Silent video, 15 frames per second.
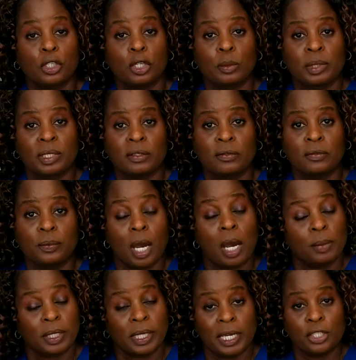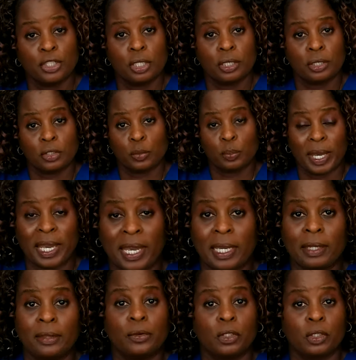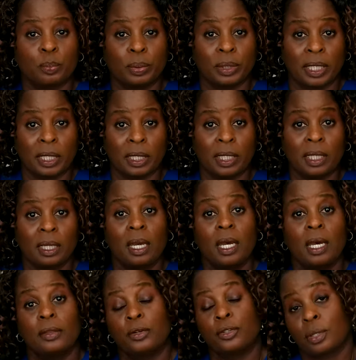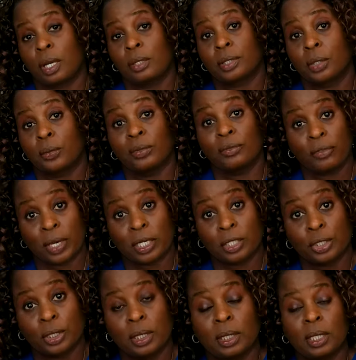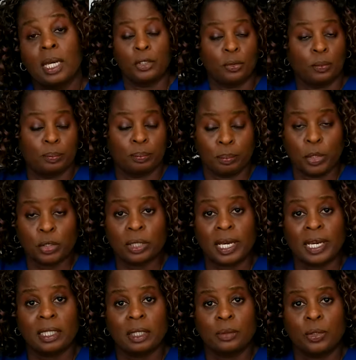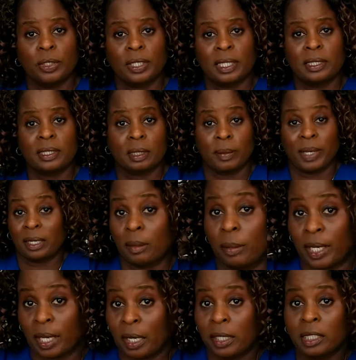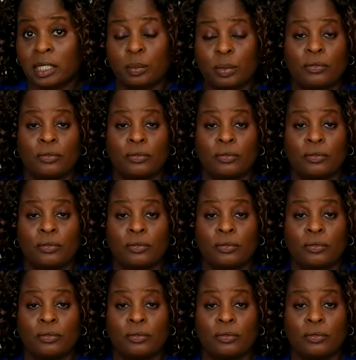in terms of complications, there's pain, there's bleeding, there's also infection. You most likely will get some antibiotics